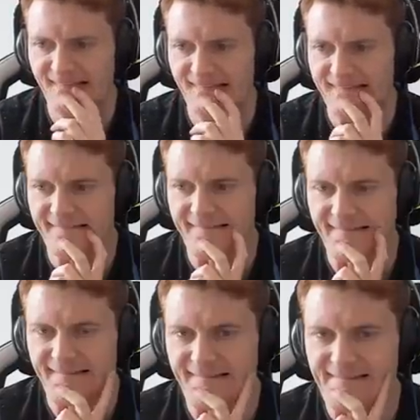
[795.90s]

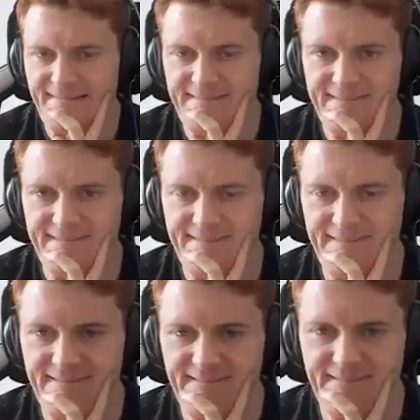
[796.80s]

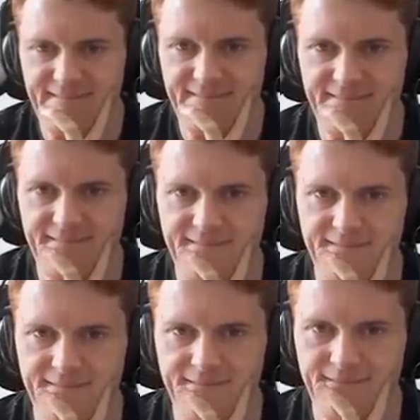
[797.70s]

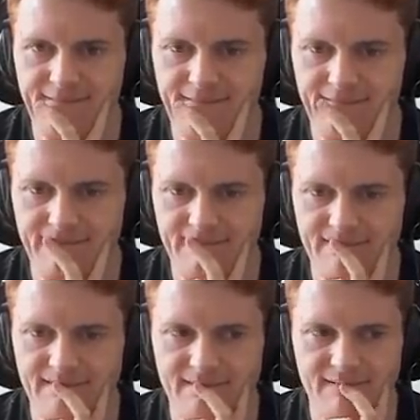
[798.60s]

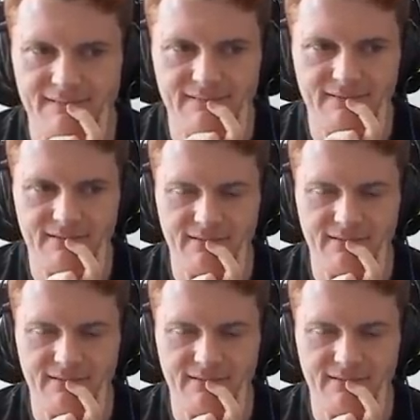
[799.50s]
(silent)